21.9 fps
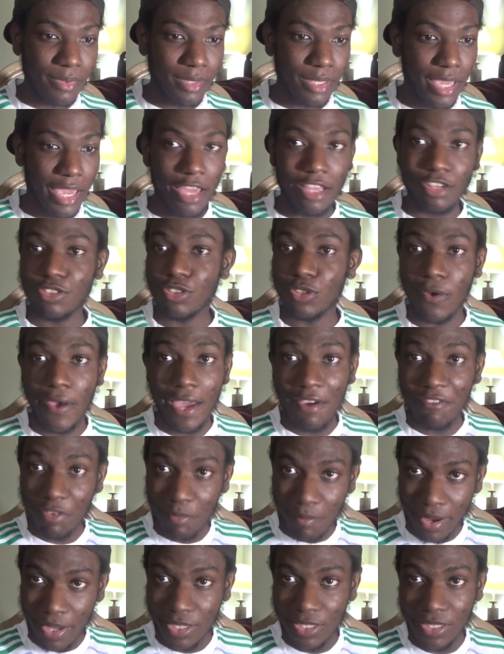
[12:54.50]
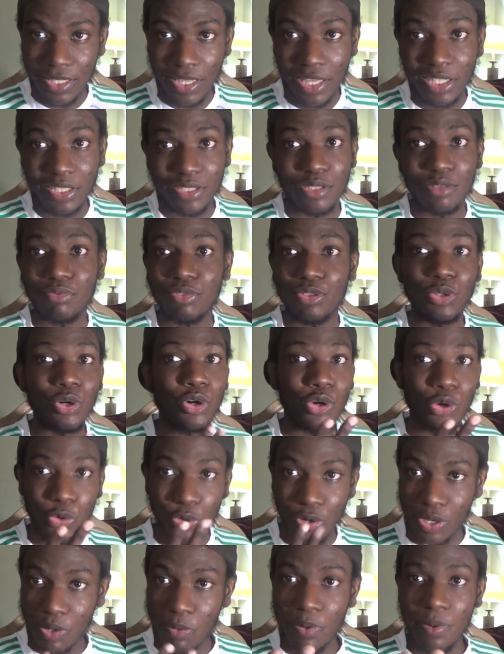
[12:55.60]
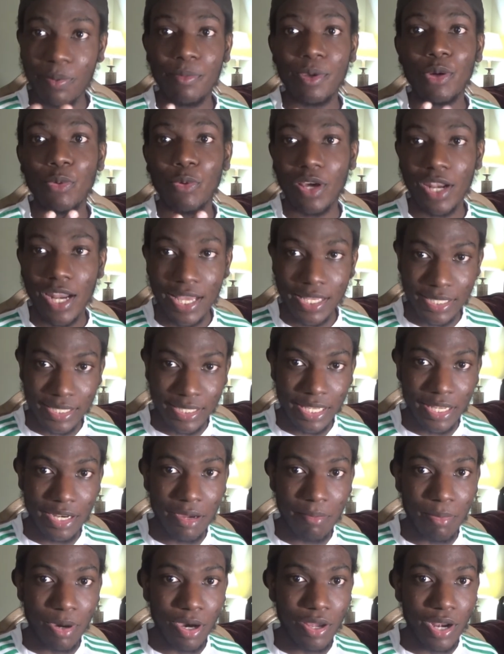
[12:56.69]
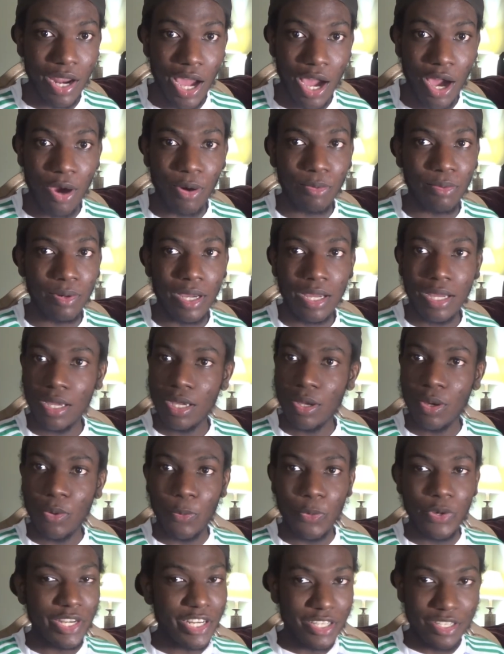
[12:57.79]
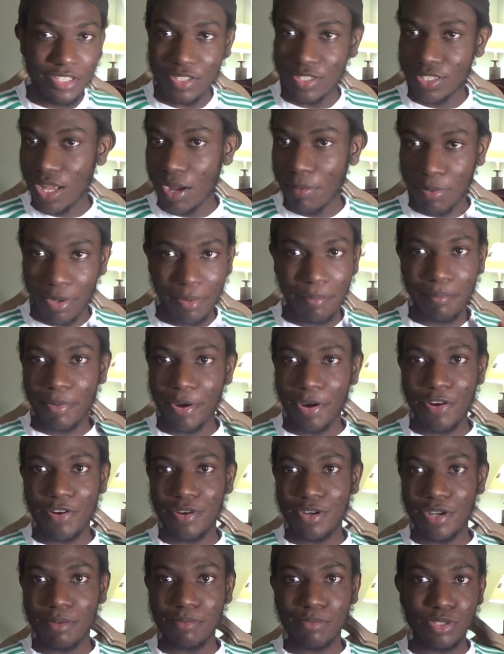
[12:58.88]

And to everybody else, if you agree with me what I said about how we need to stop comparing them